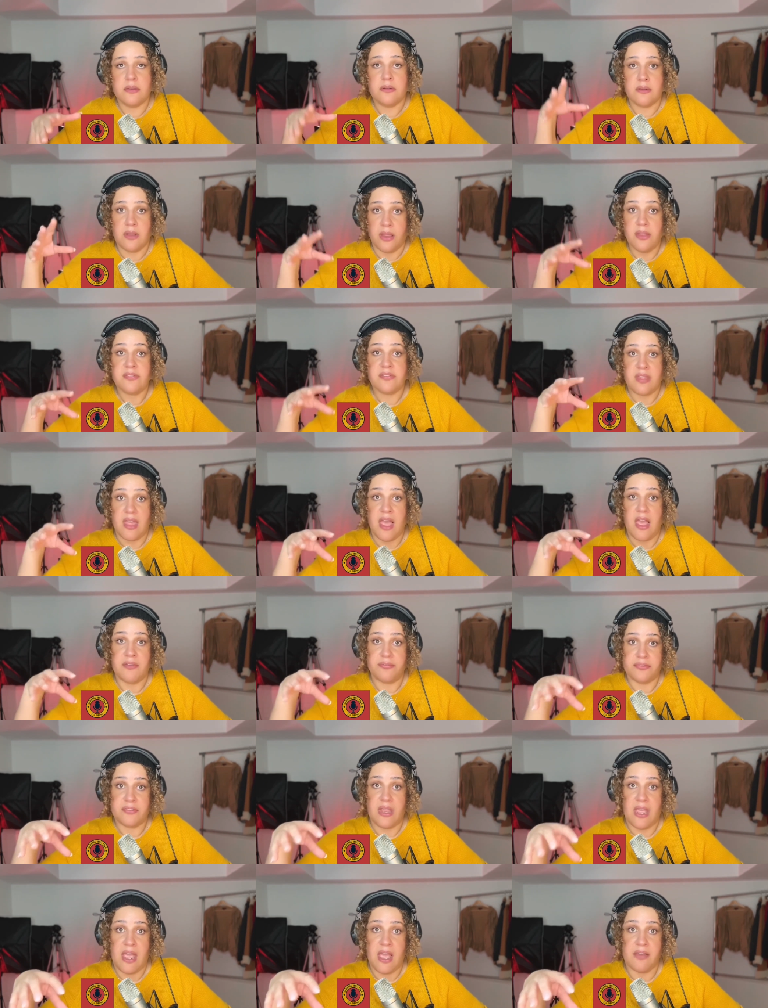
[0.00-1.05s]
does have
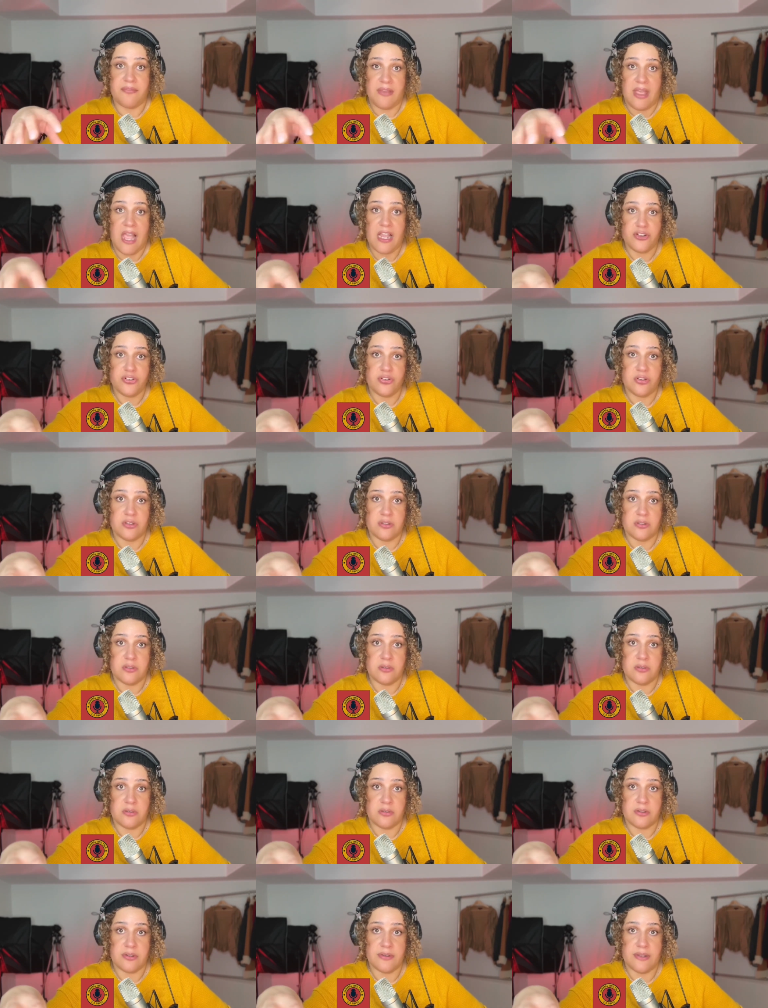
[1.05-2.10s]
to have action
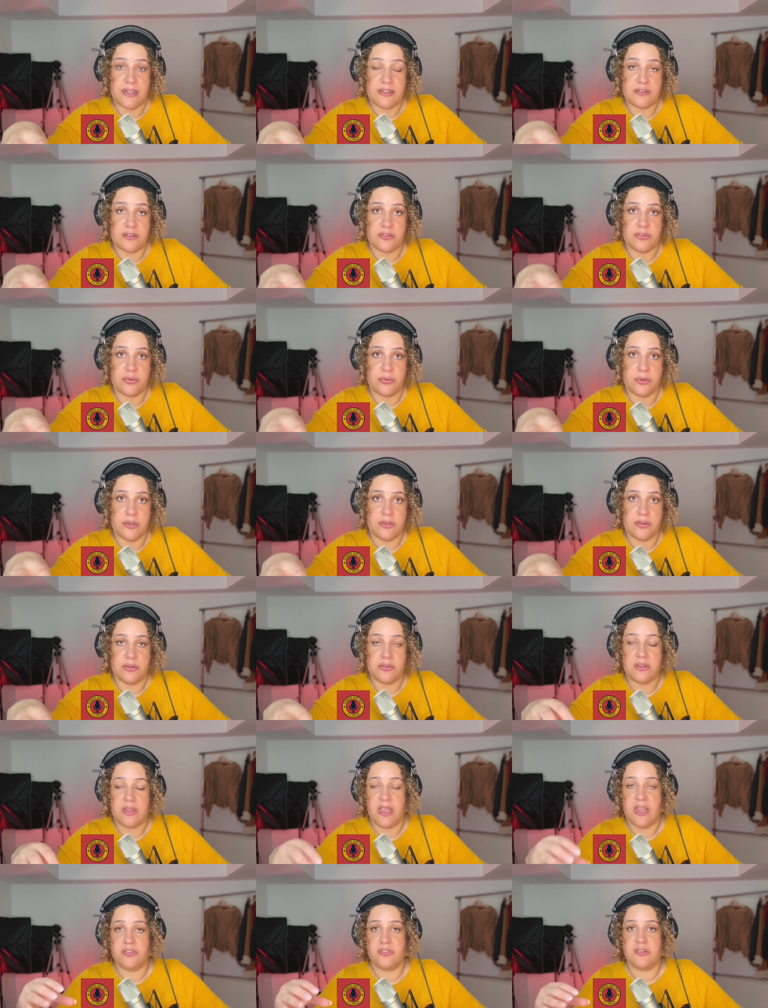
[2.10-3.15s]
connected to it. You
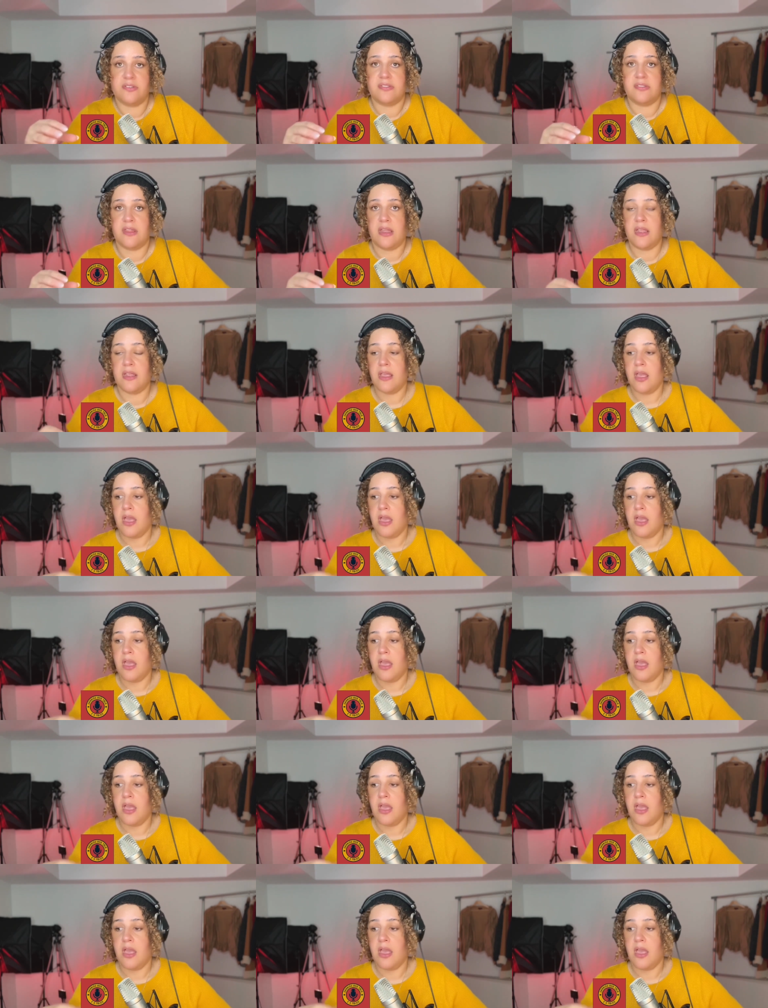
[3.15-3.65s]
can't just say,